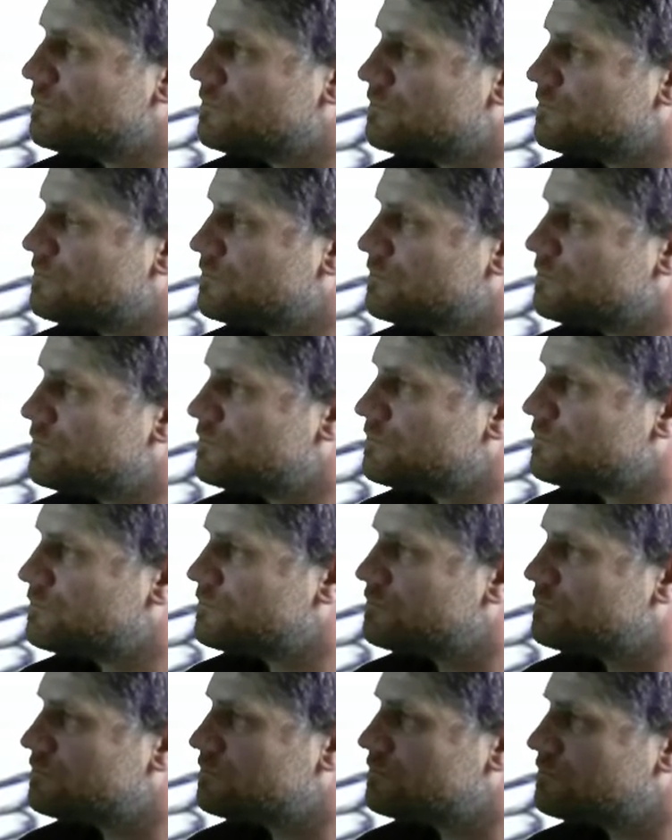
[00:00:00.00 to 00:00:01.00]

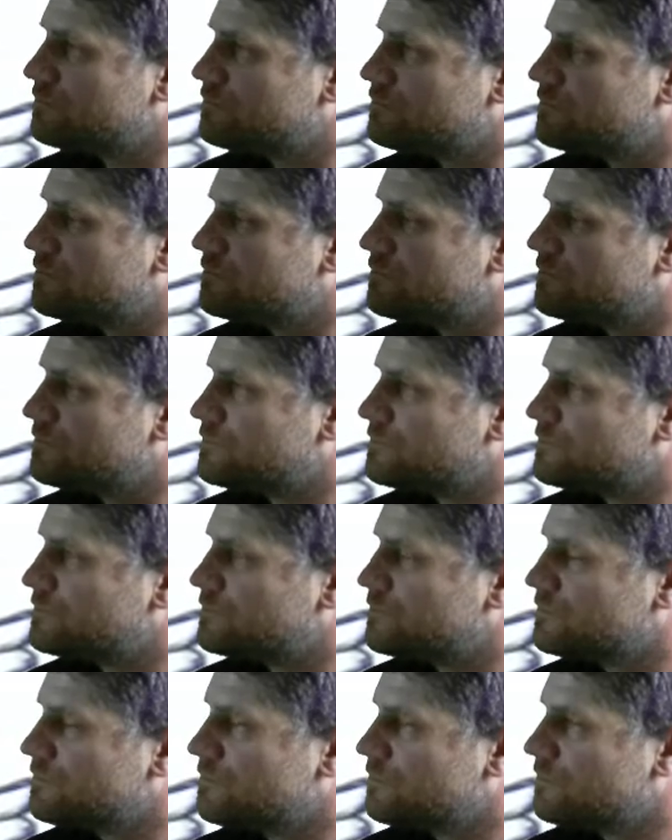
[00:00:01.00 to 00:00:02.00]

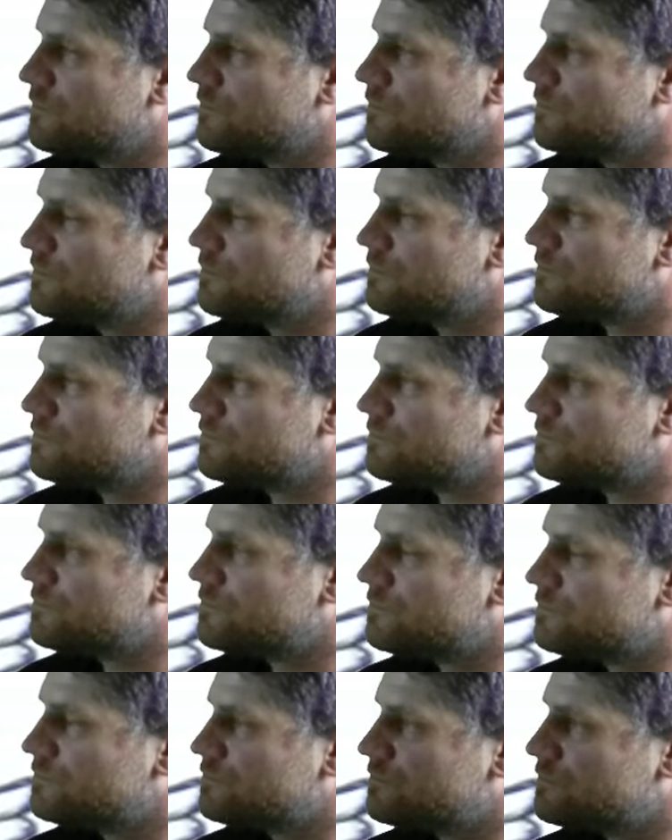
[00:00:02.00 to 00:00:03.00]

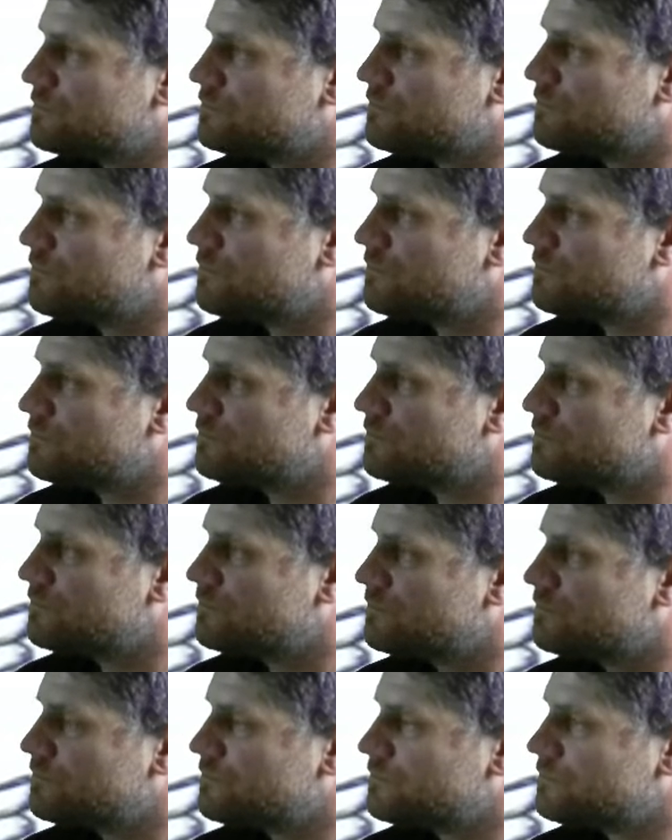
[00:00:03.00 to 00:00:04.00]

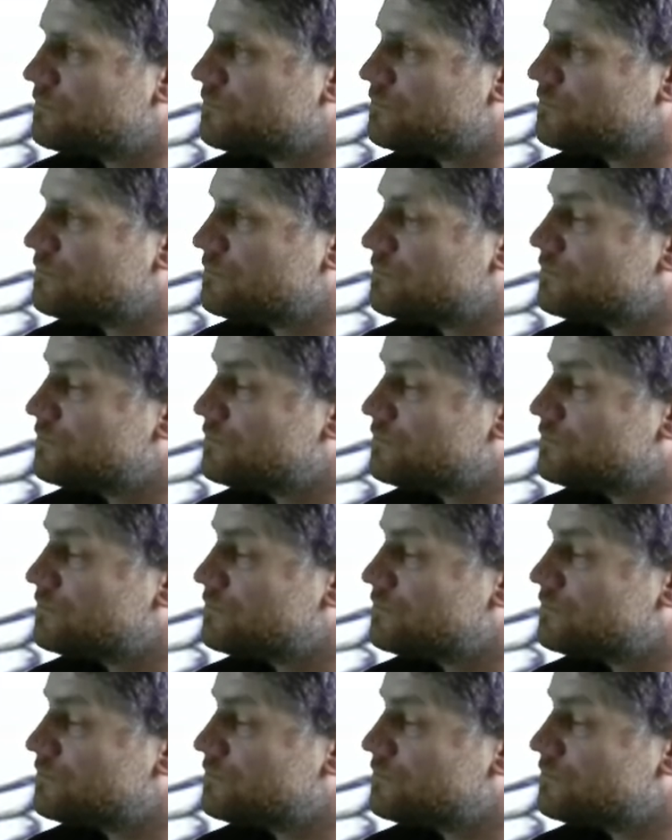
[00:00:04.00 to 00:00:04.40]
The person shown says nothing.